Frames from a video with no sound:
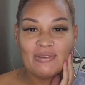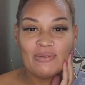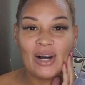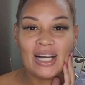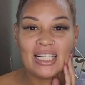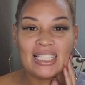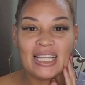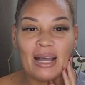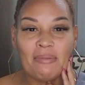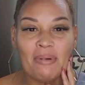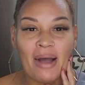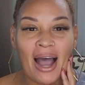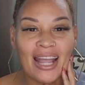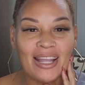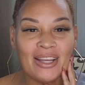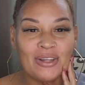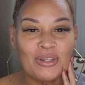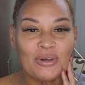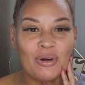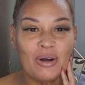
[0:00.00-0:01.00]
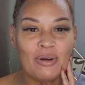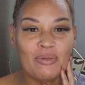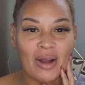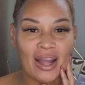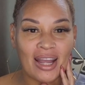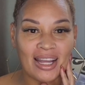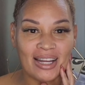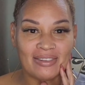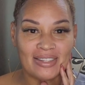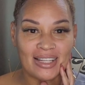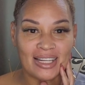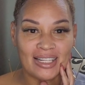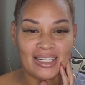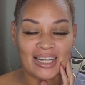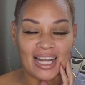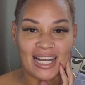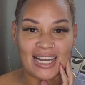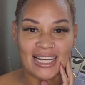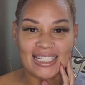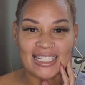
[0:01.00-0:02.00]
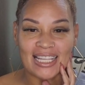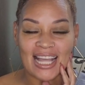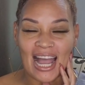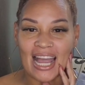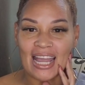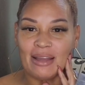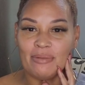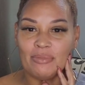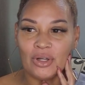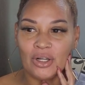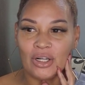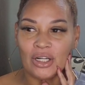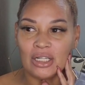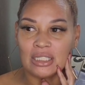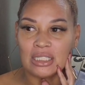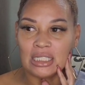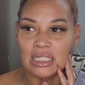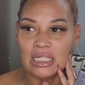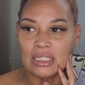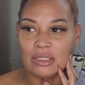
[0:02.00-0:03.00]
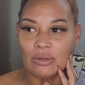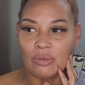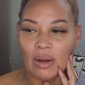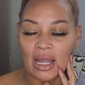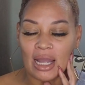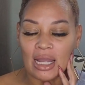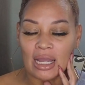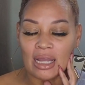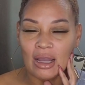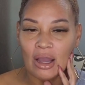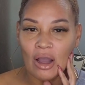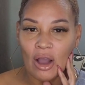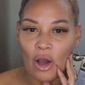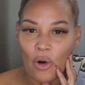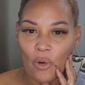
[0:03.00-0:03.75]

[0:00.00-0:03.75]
What's up? How you doing, Ray of Sunshines? I am your girl, Talisa Rae.